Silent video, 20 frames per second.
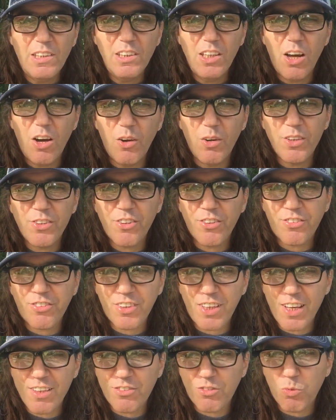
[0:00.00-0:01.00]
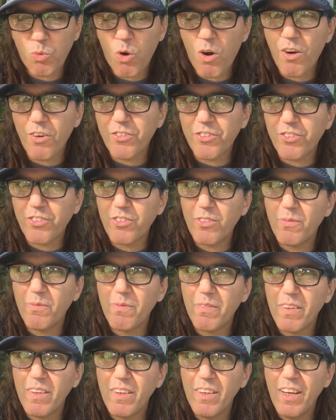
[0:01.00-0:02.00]
No, it just gets worse.
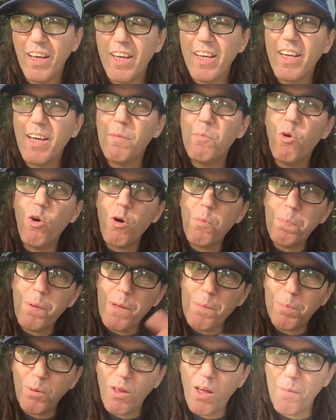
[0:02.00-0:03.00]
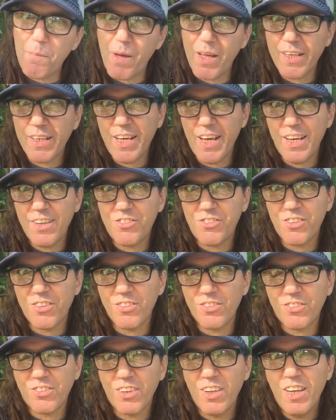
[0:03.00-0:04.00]
And you get more people on
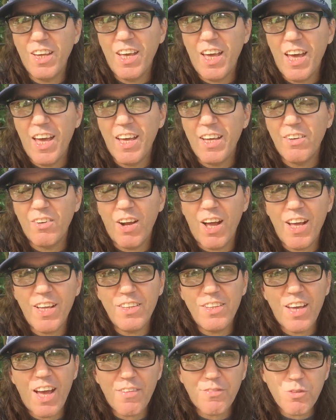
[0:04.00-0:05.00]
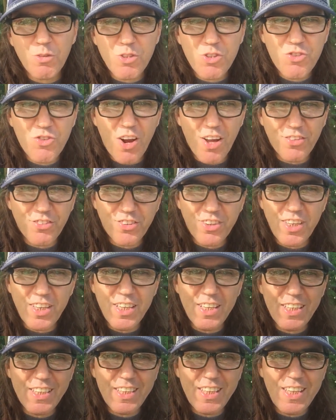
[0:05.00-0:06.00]
medications. Right? You have to address
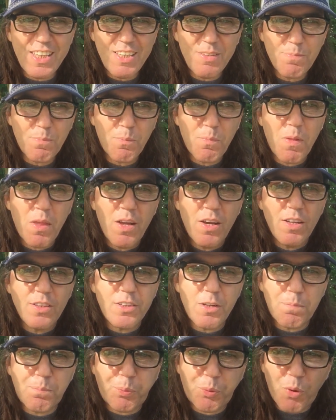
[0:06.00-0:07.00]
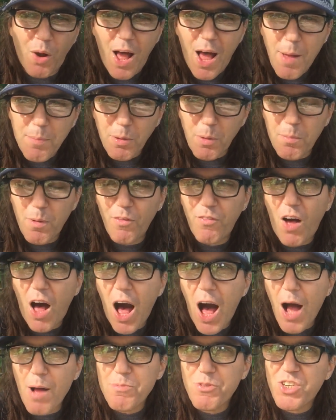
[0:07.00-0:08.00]
the problem of
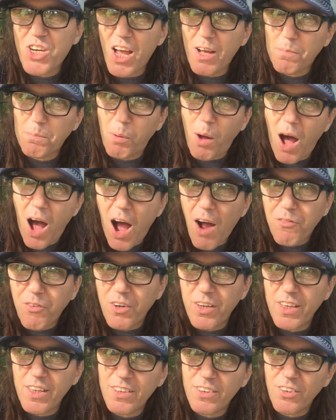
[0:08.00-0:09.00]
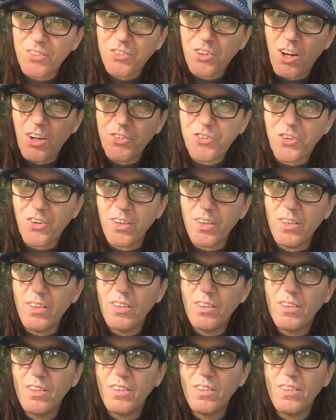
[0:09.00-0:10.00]
object poverty in this country.
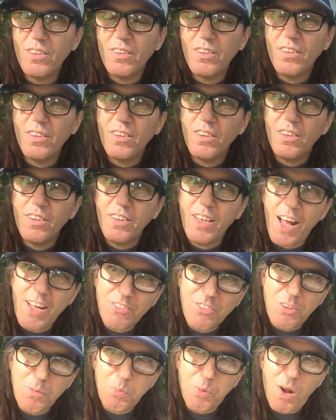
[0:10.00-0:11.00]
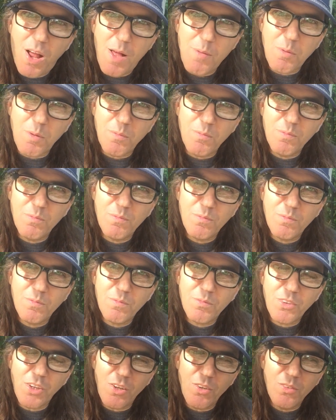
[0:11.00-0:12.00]
That's the problem.
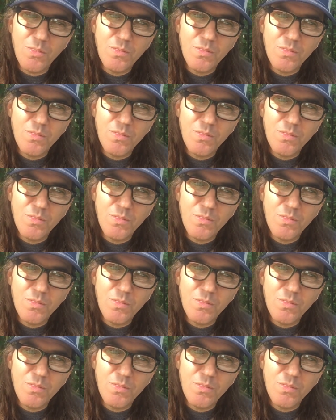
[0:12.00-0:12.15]
So,